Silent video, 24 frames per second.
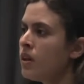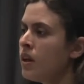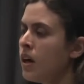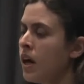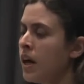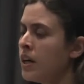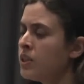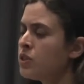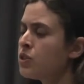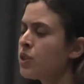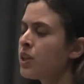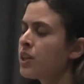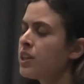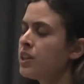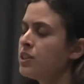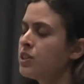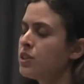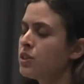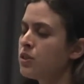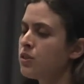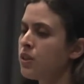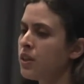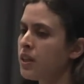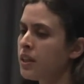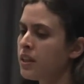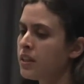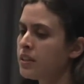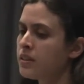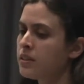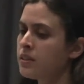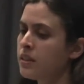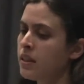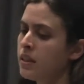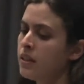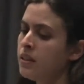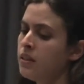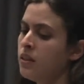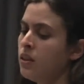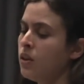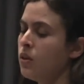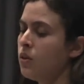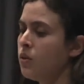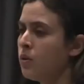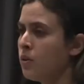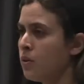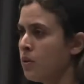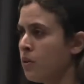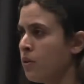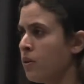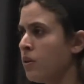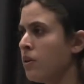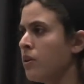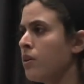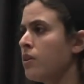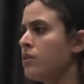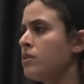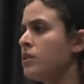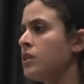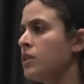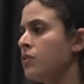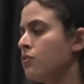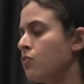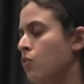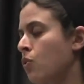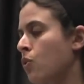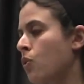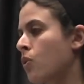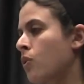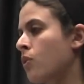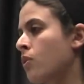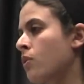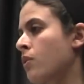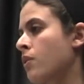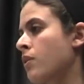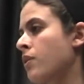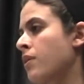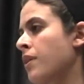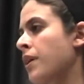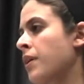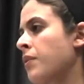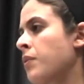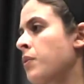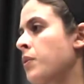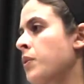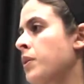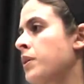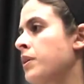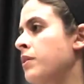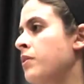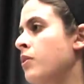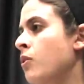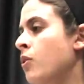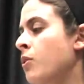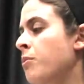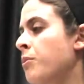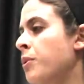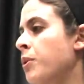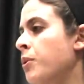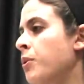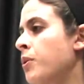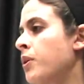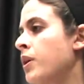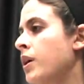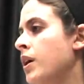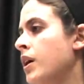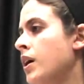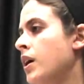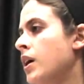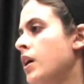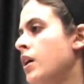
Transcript: High triglycerides and low T4 or thyroid hormone,